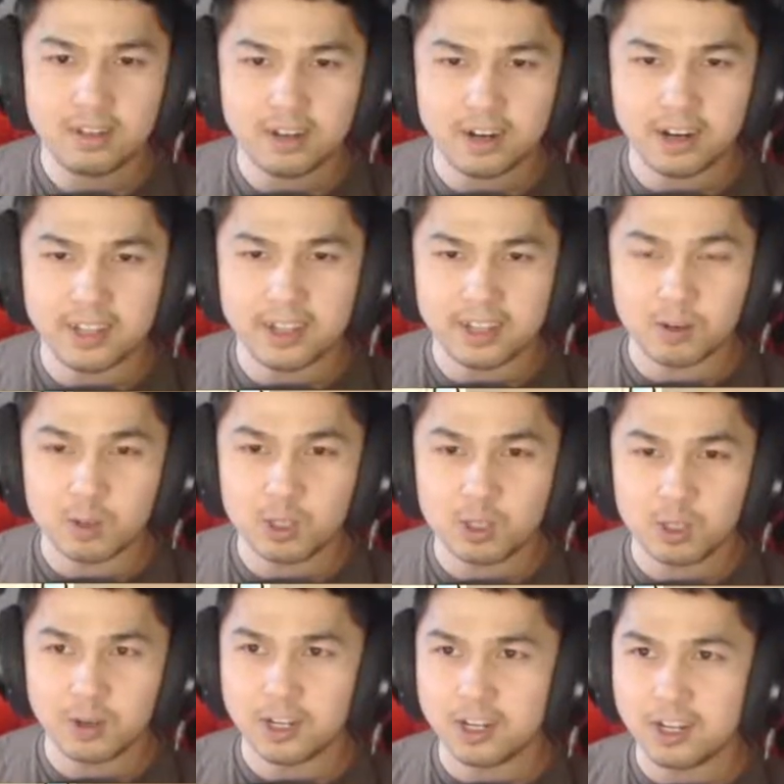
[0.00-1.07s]
Alright, that was
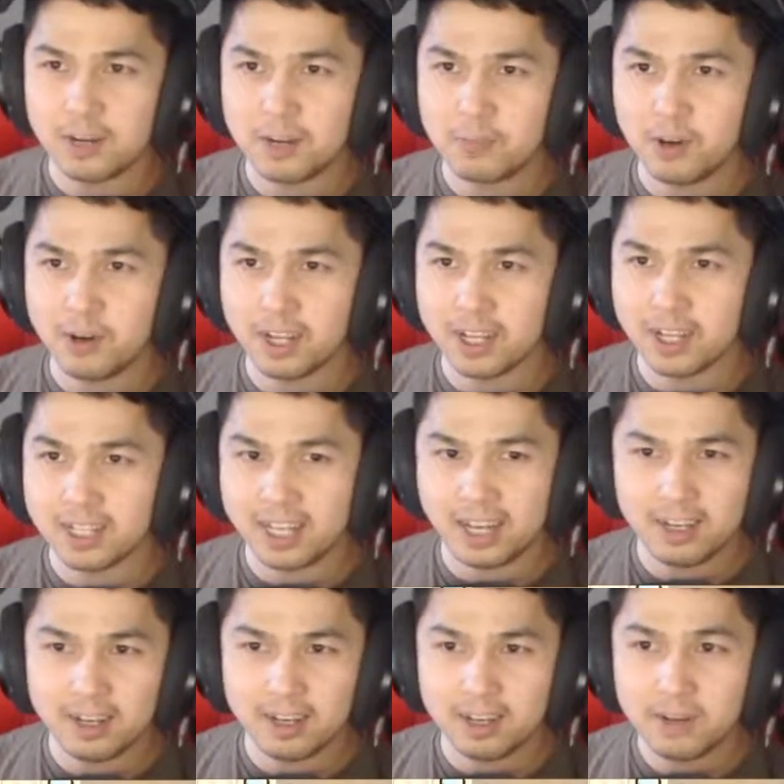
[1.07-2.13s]
so good, I'm going
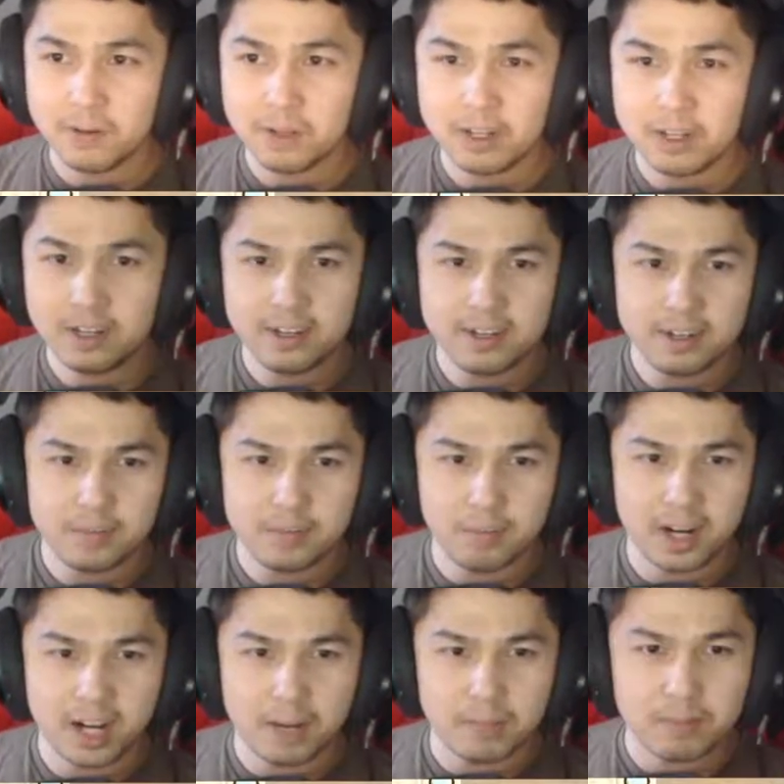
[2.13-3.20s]
again.
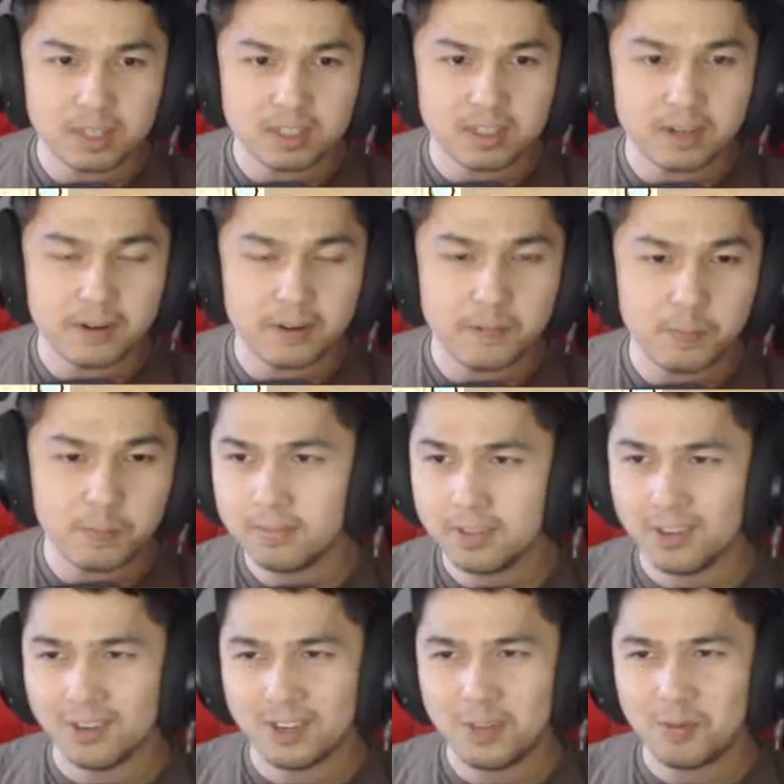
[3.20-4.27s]
Muhammad's turn.
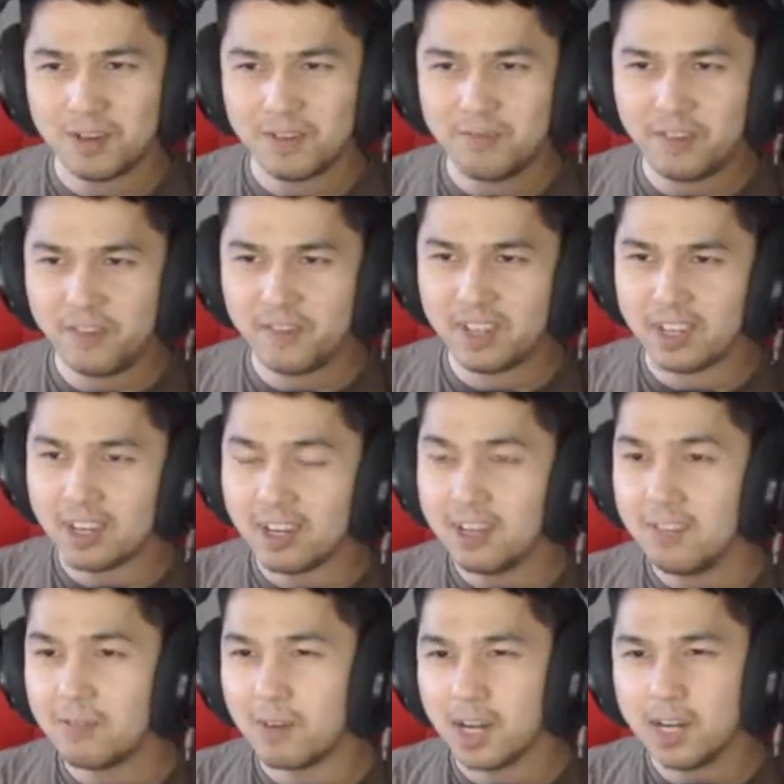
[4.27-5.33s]
Only one
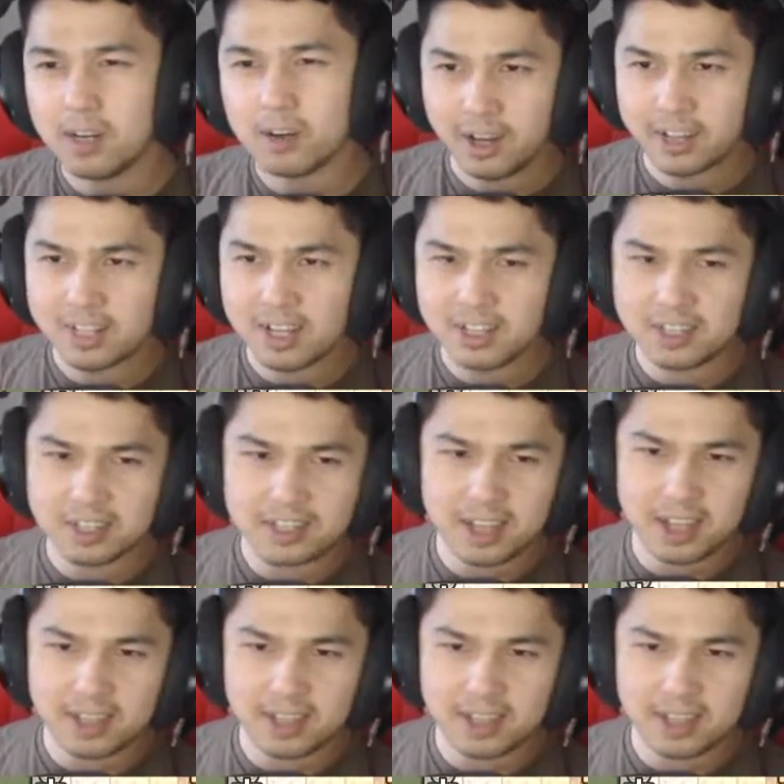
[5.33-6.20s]
fifty-eight? Wow. I think it's because he